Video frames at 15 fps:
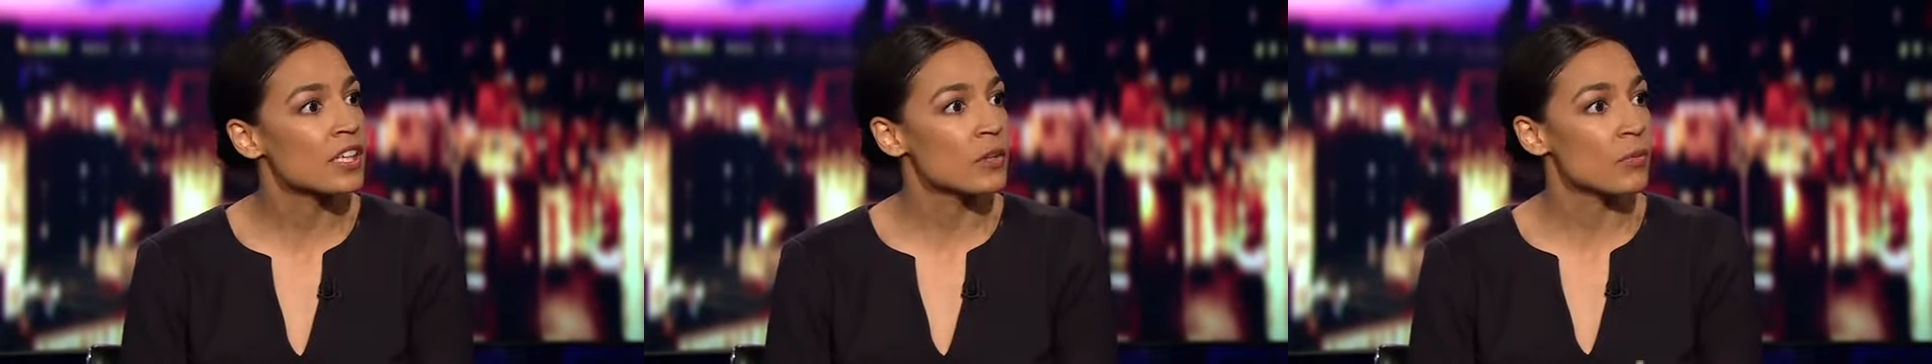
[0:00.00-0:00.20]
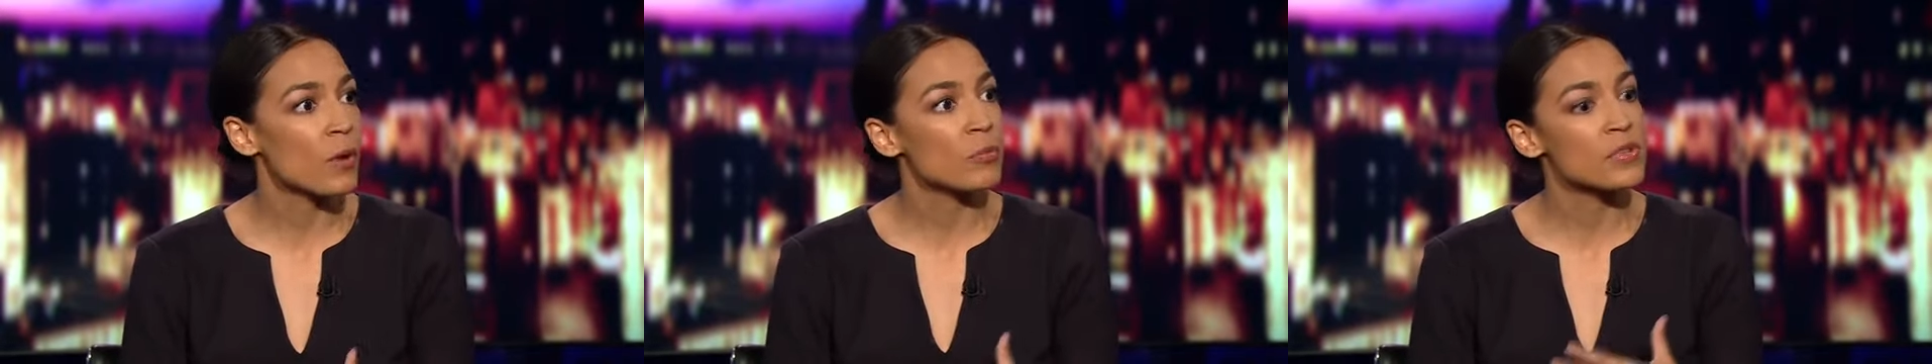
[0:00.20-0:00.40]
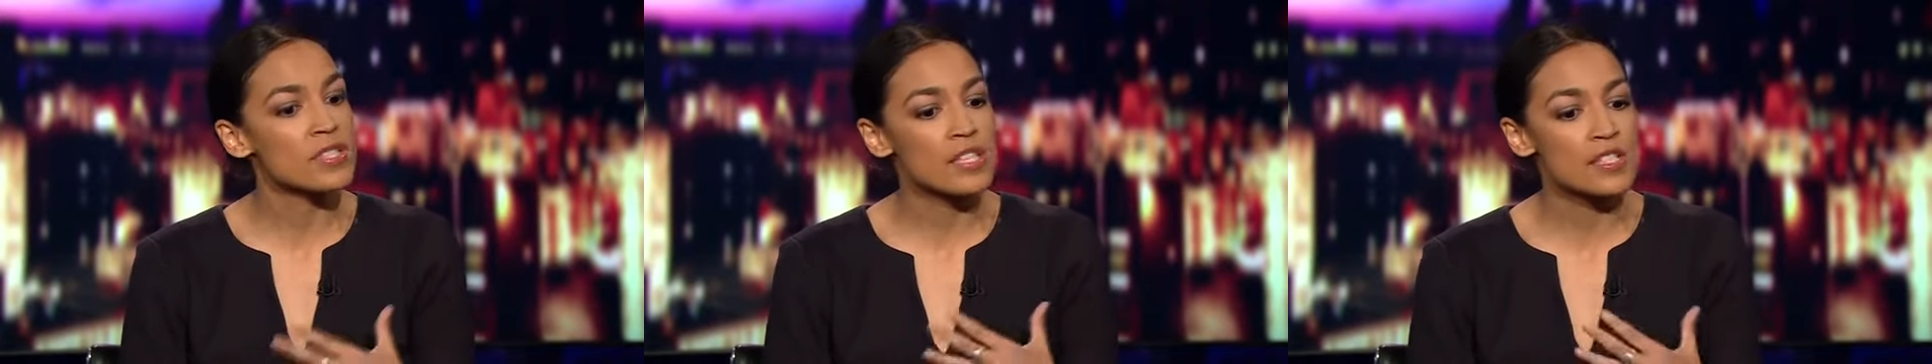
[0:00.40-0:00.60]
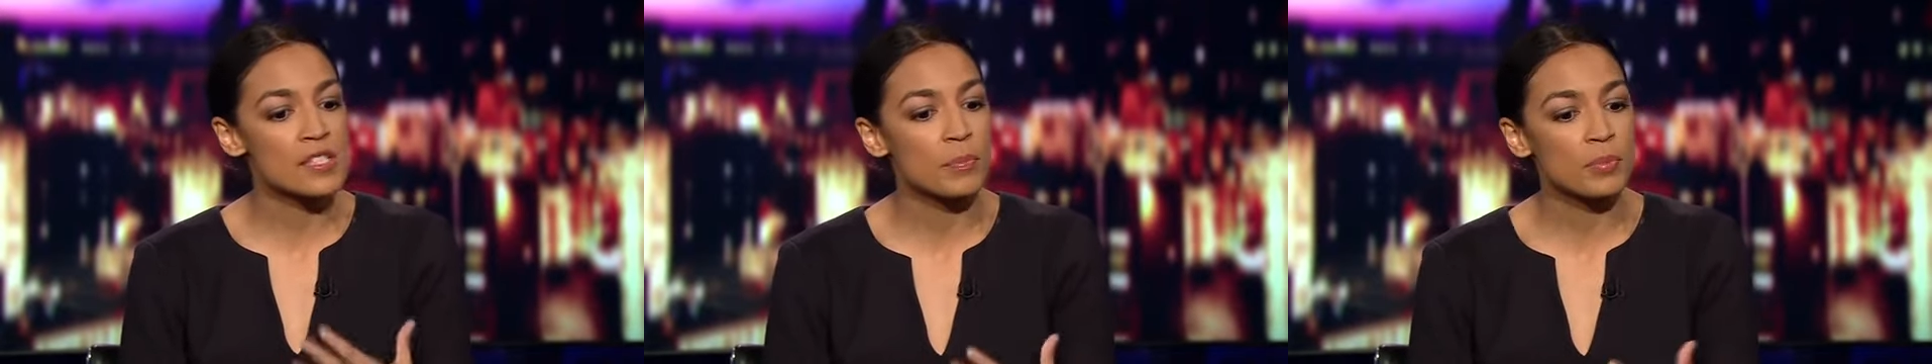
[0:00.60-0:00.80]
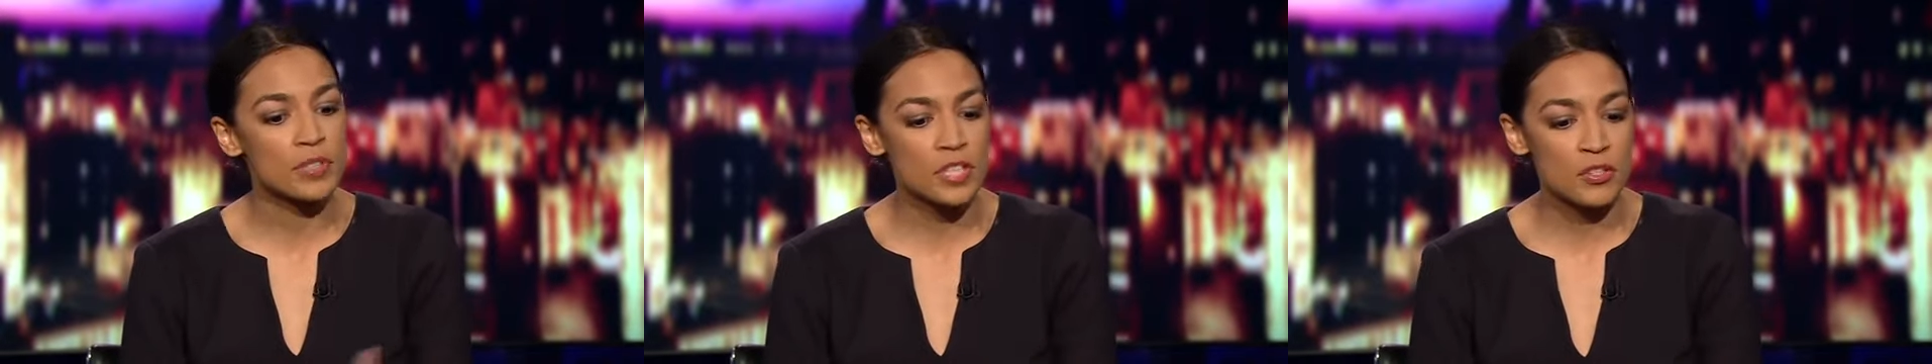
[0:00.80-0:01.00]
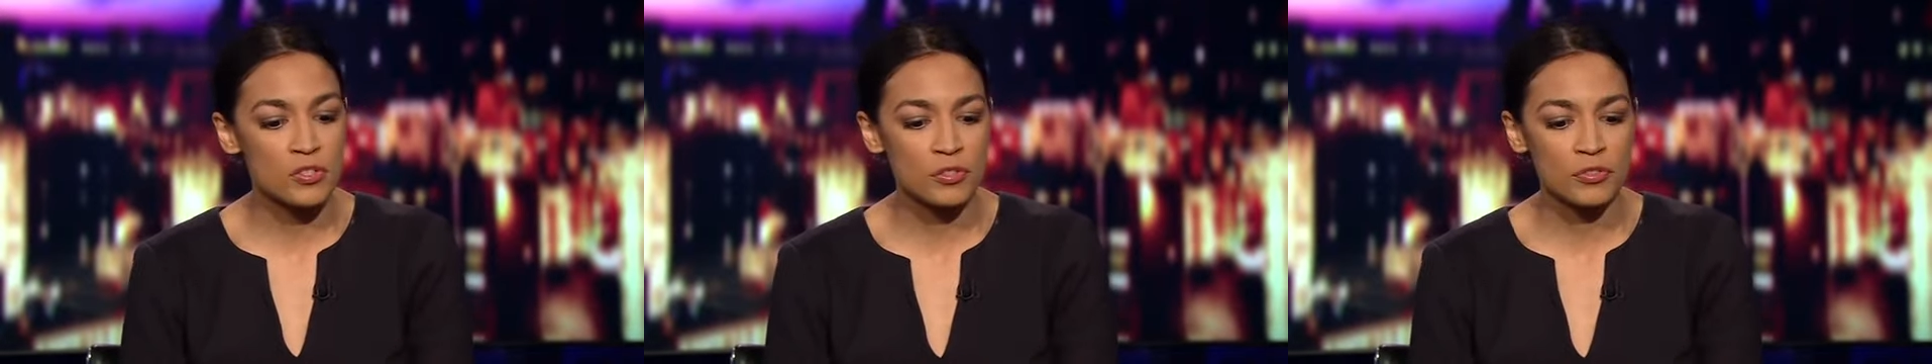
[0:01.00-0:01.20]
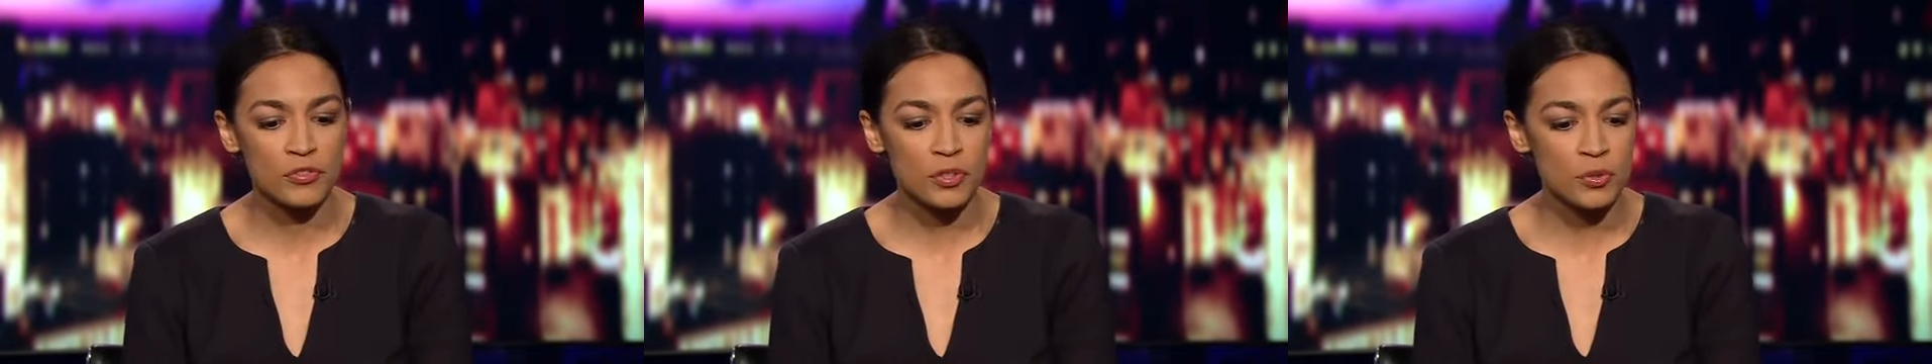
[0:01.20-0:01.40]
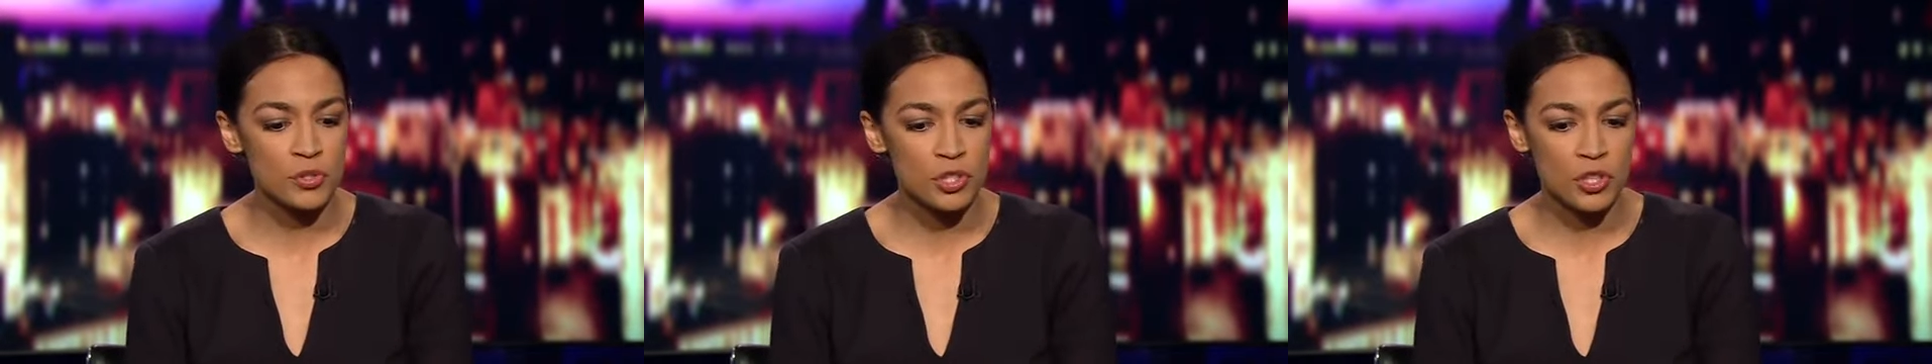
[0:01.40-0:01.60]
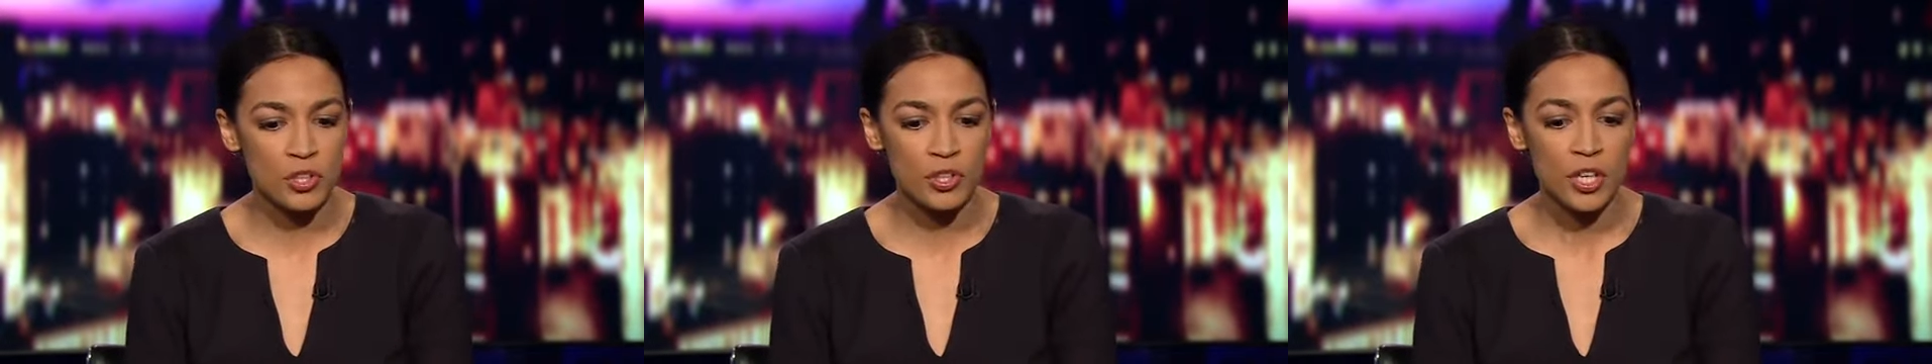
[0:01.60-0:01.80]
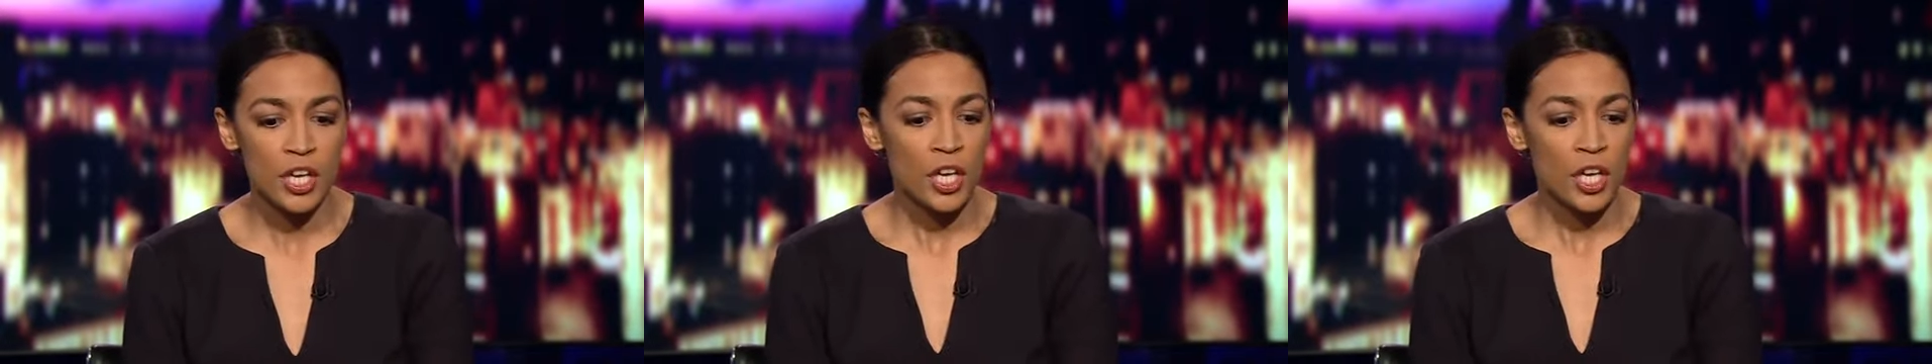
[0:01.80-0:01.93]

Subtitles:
it represents a potential future.